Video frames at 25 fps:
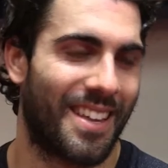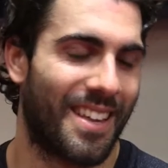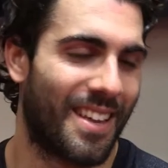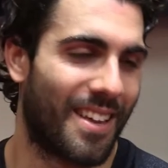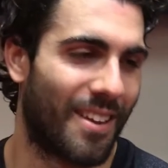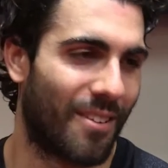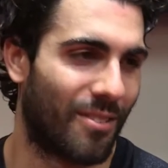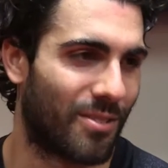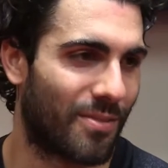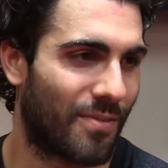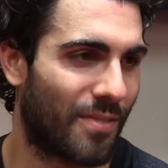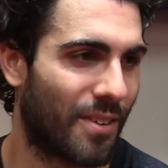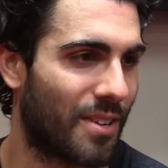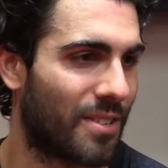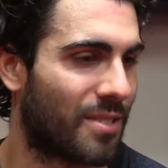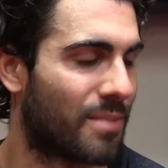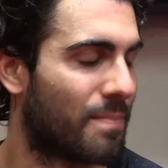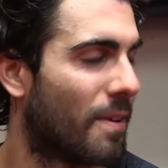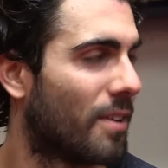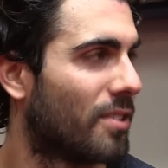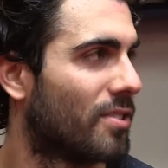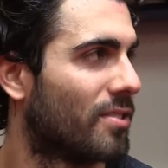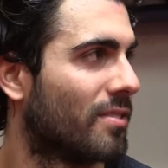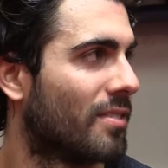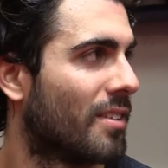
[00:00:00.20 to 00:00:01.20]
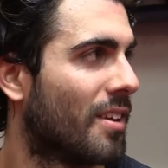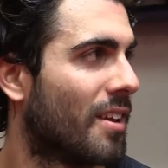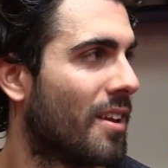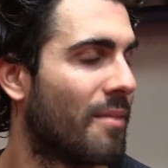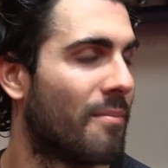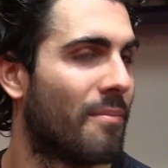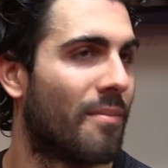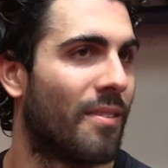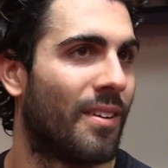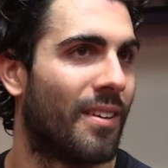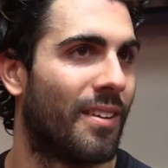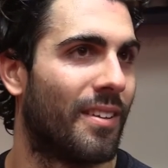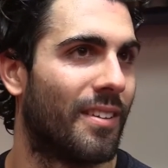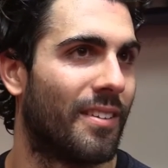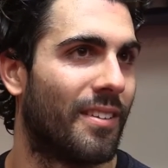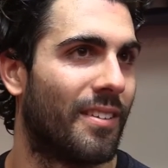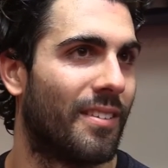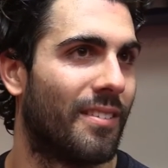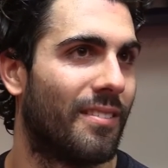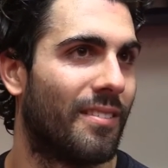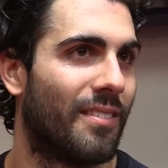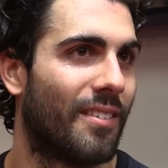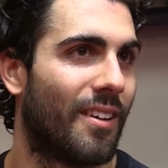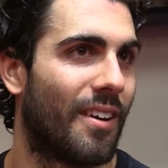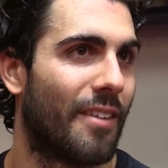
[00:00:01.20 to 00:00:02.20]
it was a very special game. Uh,
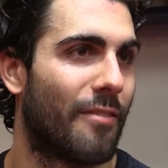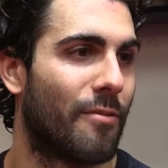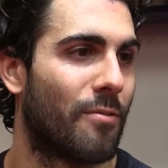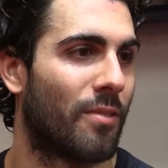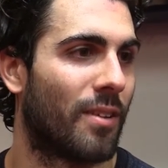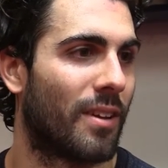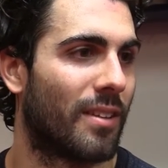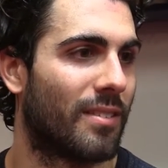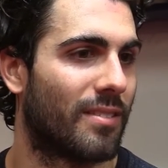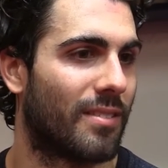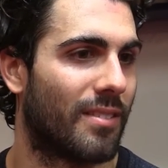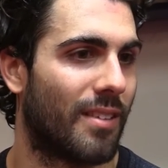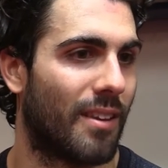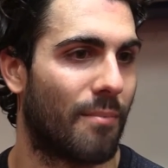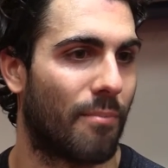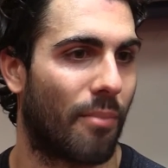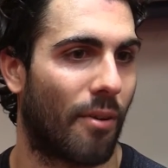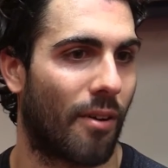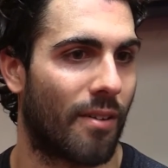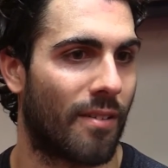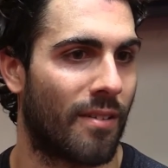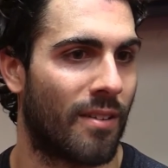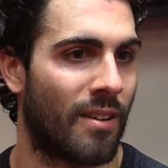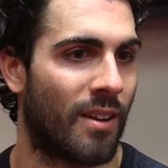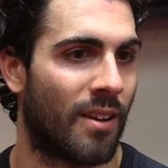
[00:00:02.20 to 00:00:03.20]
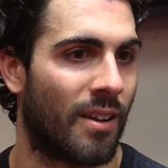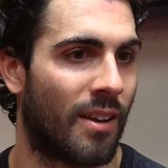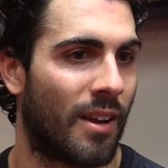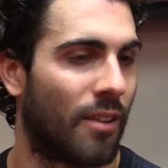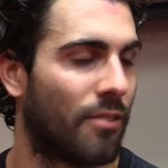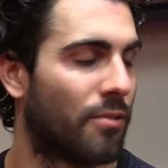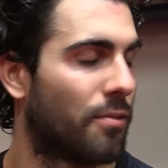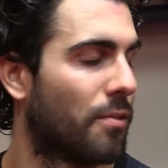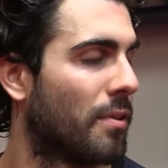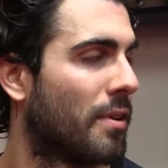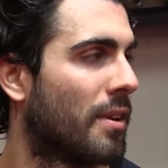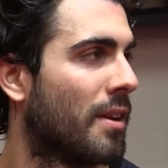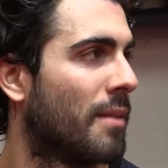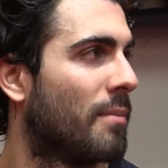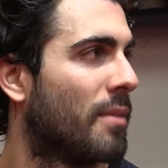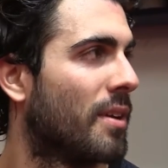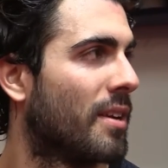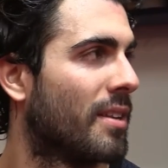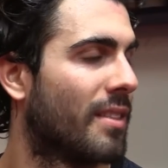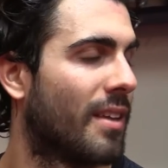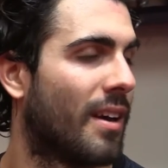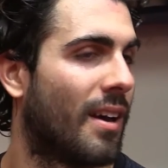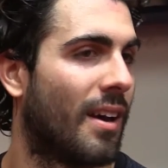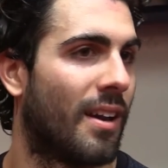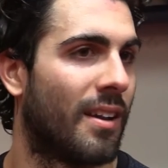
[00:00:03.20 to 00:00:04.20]
not everyone gets to take part in an outdoor game
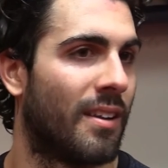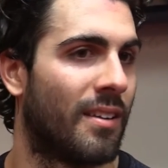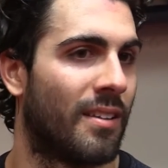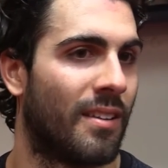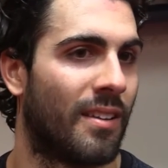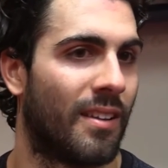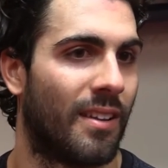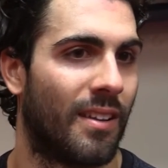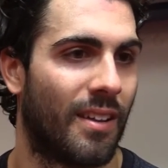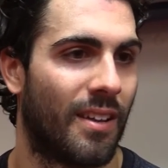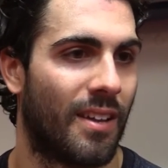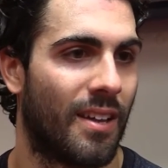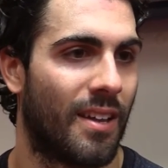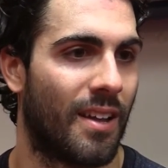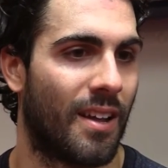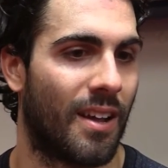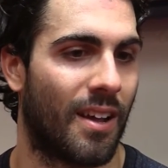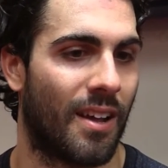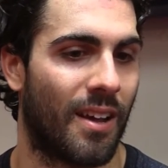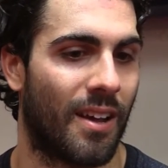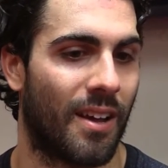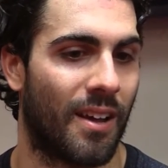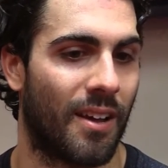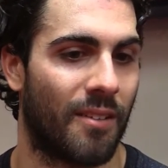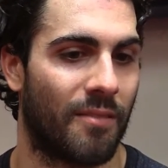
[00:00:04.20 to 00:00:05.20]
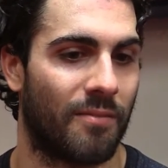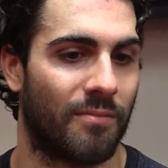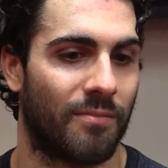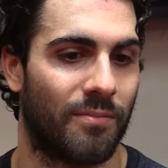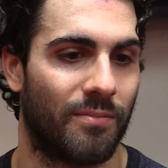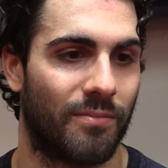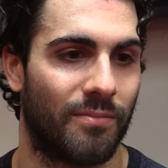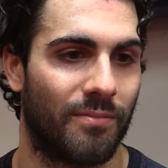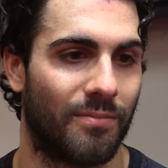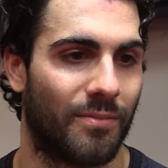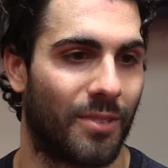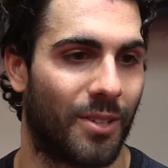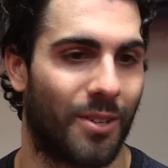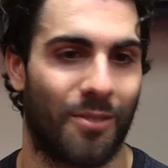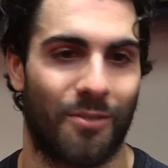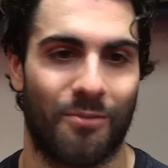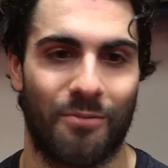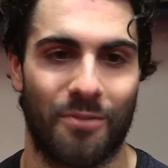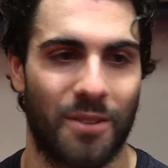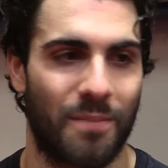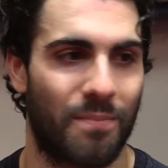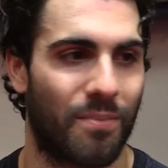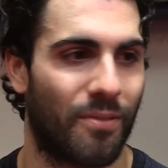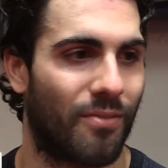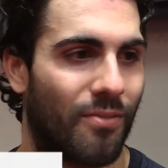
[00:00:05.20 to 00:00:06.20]
like that, and um, you know, a
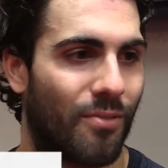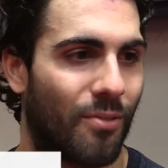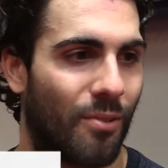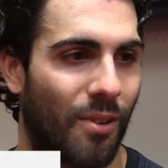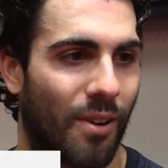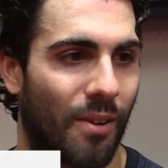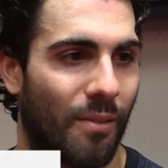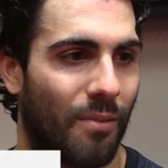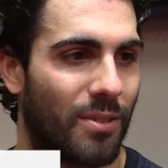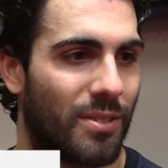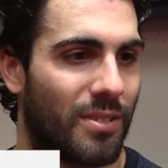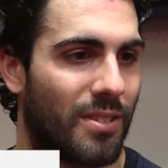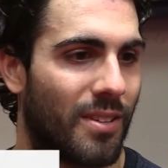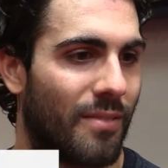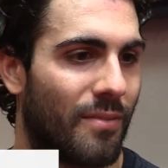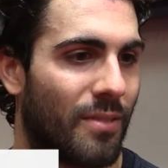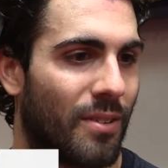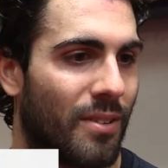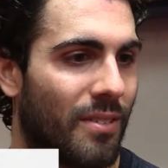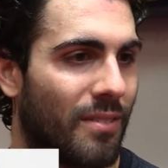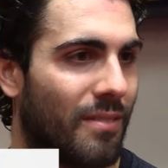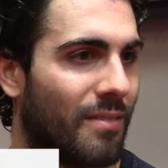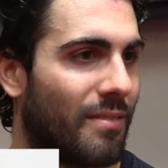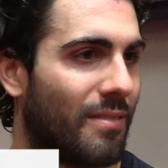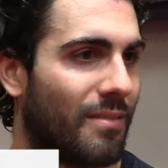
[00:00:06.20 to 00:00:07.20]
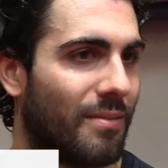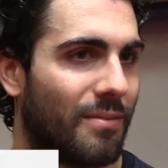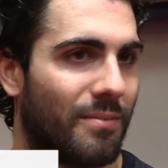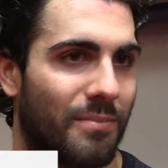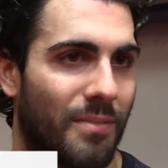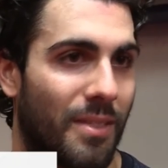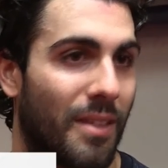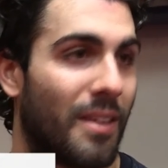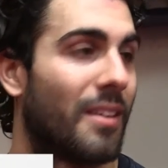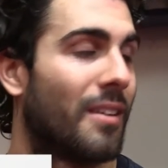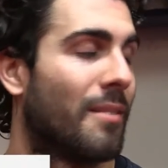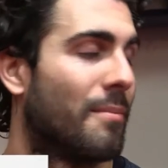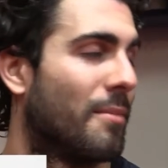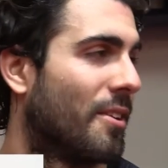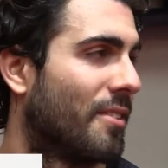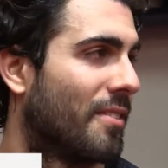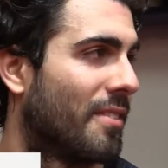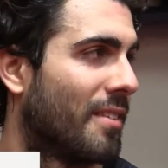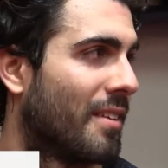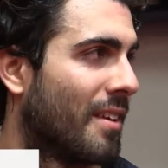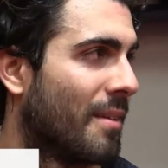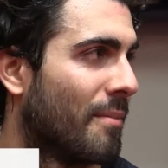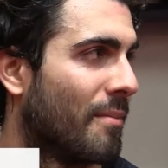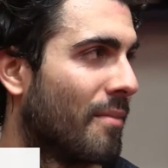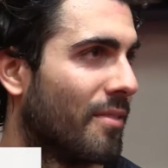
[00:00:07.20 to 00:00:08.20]
week before I wasn't even thinking about
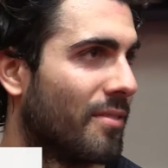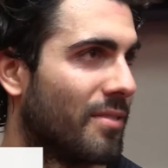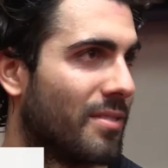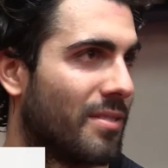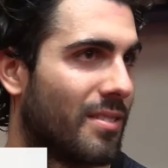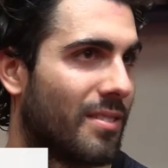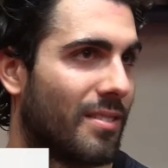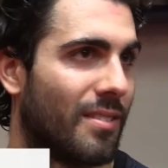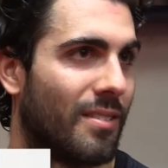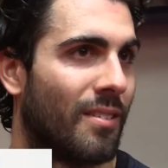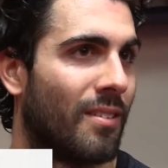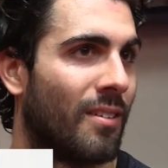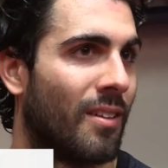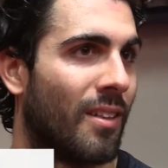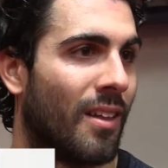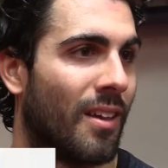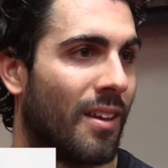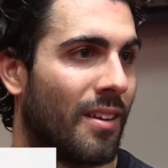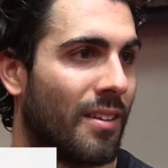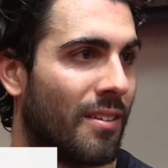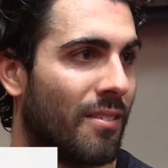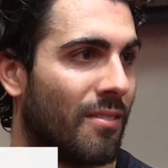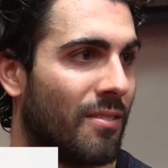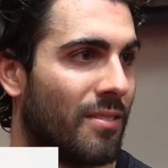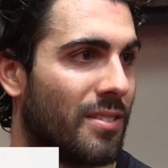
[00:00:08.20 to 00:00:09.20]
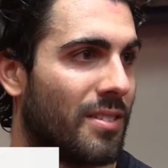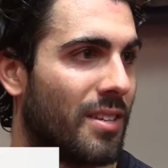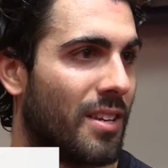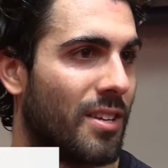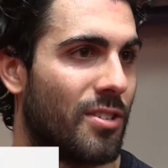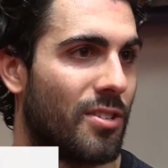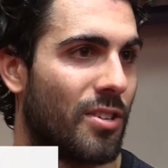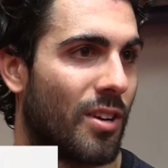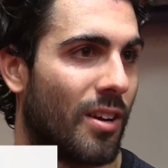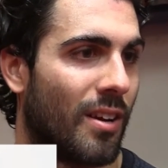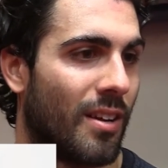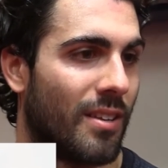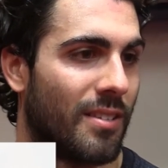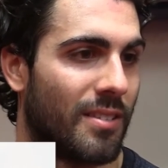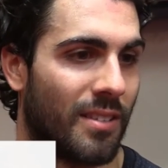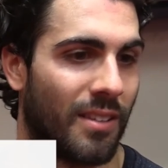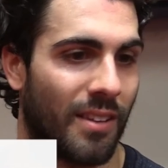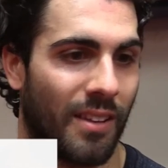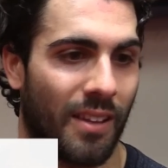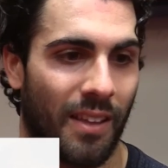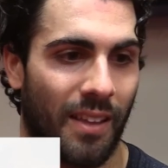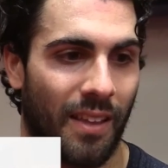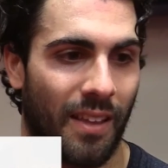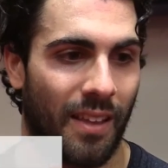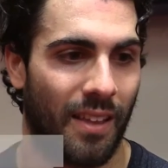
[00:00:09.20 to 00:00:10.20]
the game. I was still, uh, you know, in St. John's, and
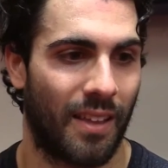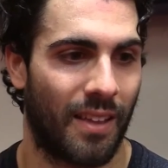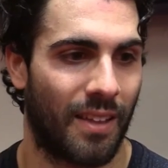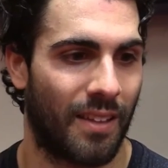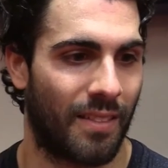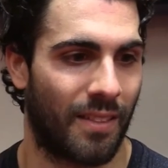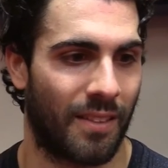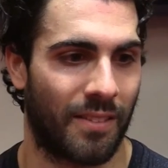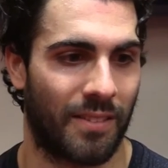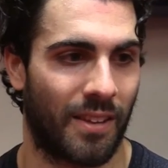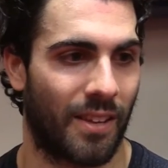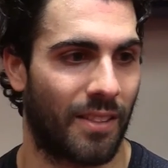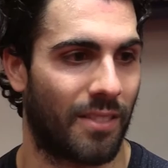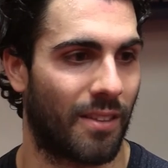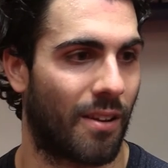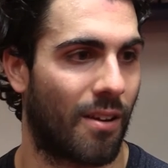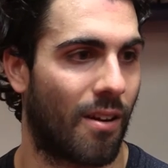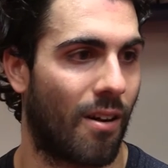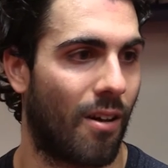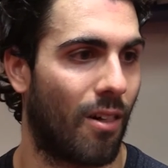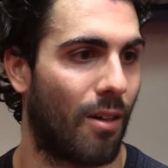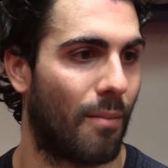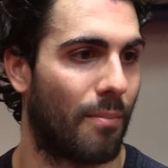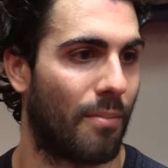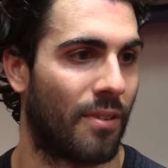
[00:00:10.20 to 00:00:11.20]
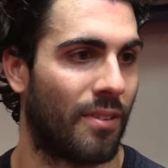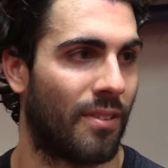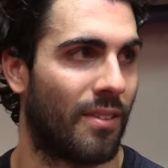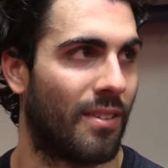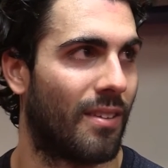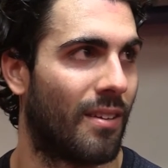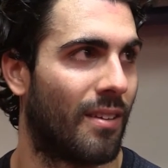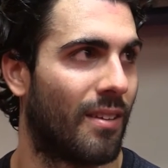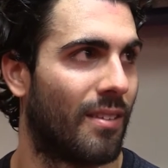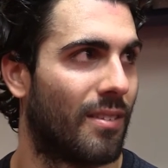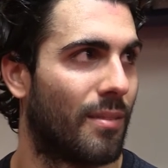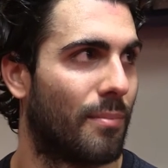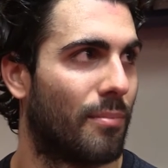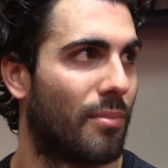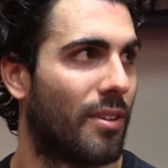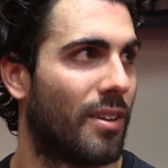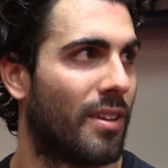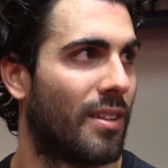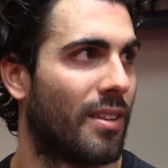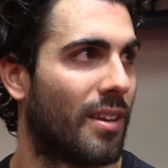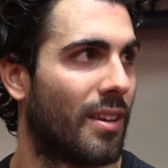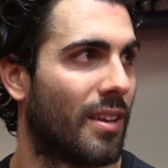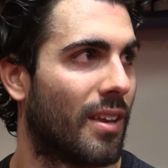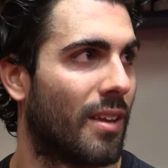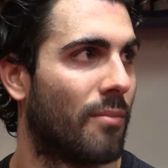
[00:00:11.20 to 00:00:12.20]
then to get the call up and to, to play
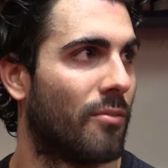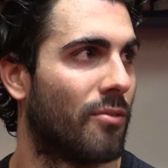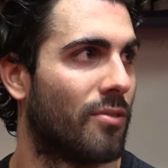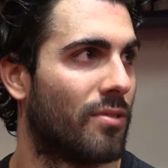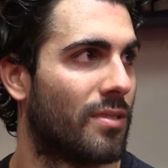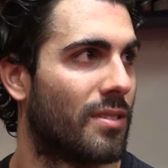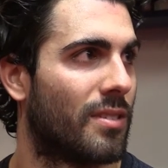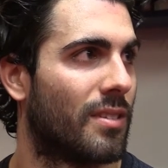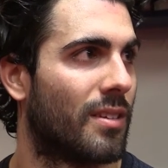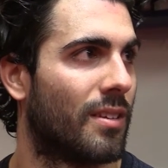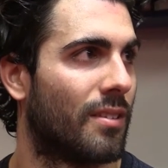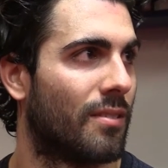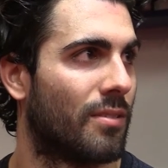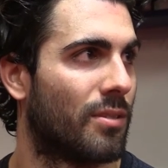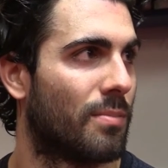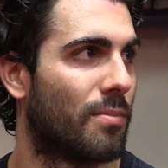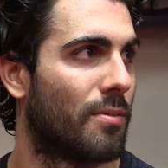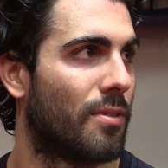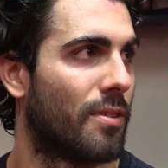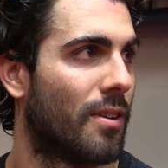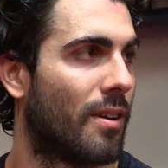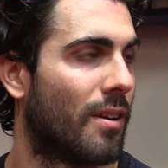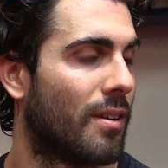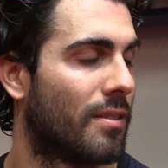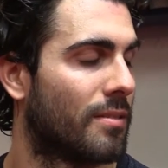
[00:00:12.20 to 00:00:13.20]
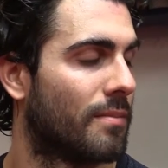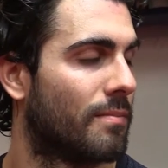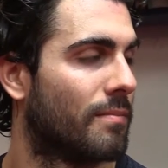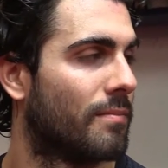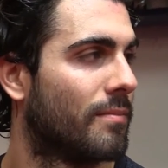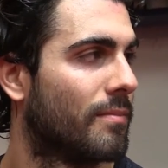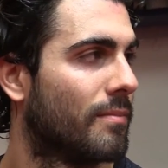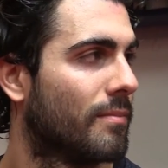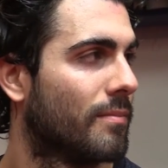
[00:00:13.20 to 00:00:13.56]
in that game was uh, was pretty awesome. You